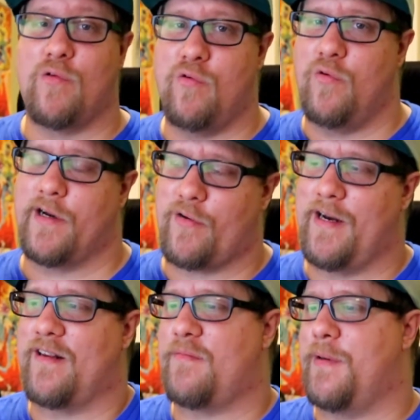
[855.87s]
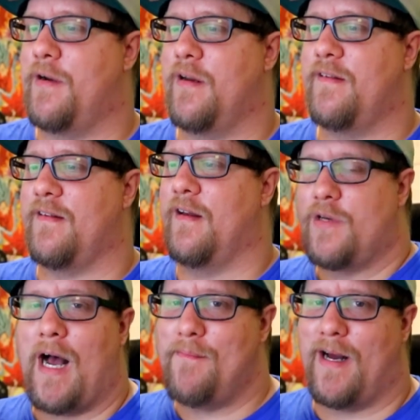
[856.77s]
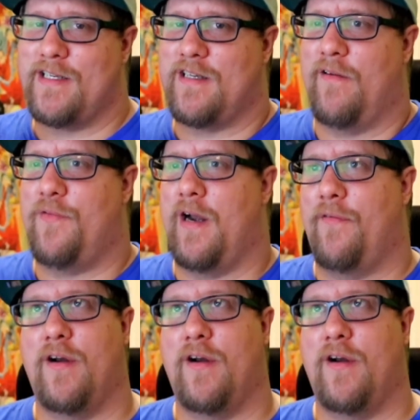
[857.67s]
cool and great experience and top-notch stuff there.